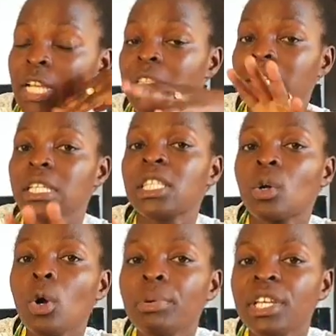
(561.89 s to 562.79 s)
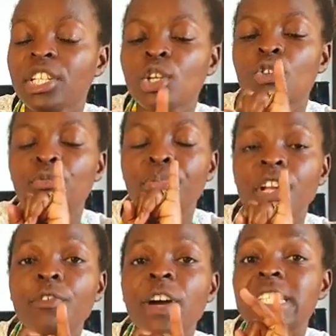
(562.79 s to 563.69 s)
That is the combination of
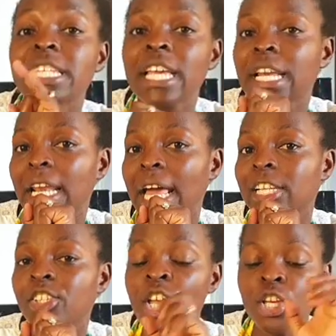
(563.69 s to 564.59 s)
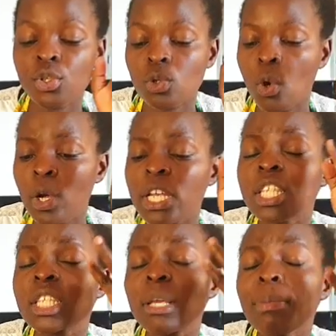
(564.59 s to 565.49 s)
breakfast and lunch. So it's
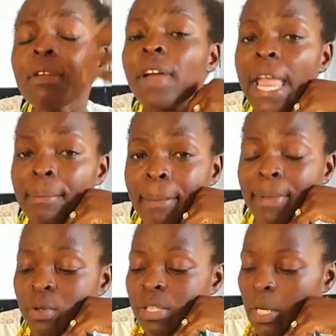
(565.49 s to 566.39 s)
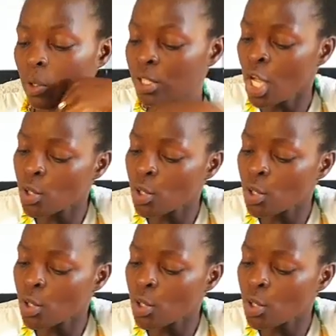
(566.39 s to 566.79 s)
simplifying my meals a lot.